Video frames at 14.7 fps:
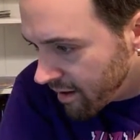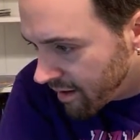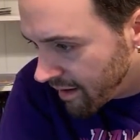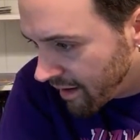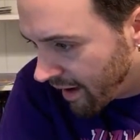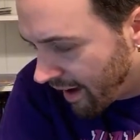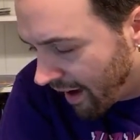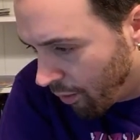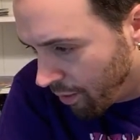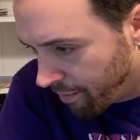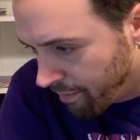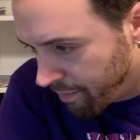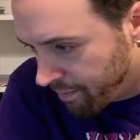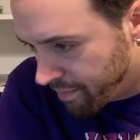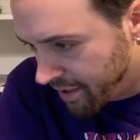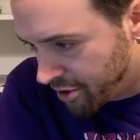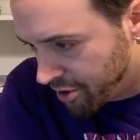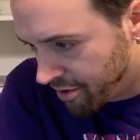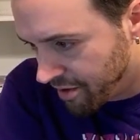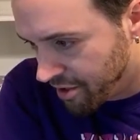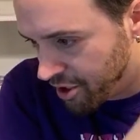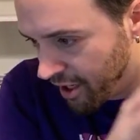Yeah, I will be sure
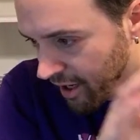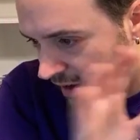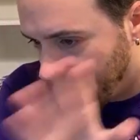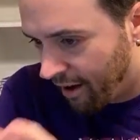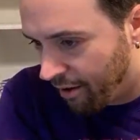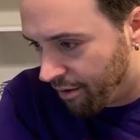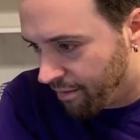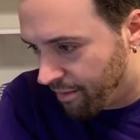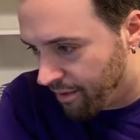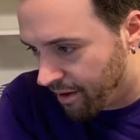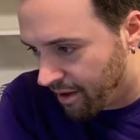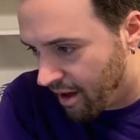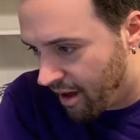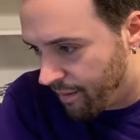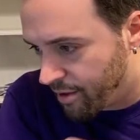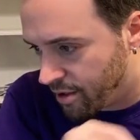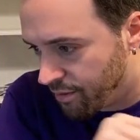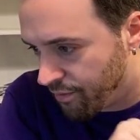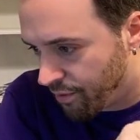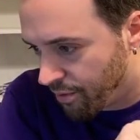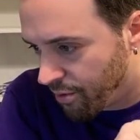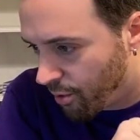to check out the comments
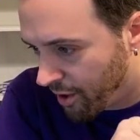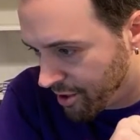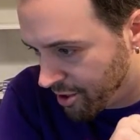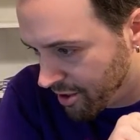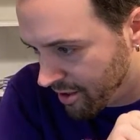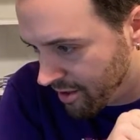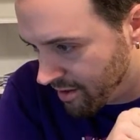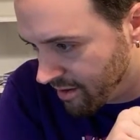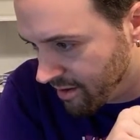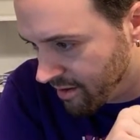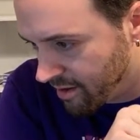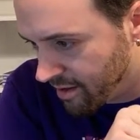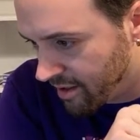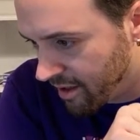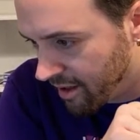for questions.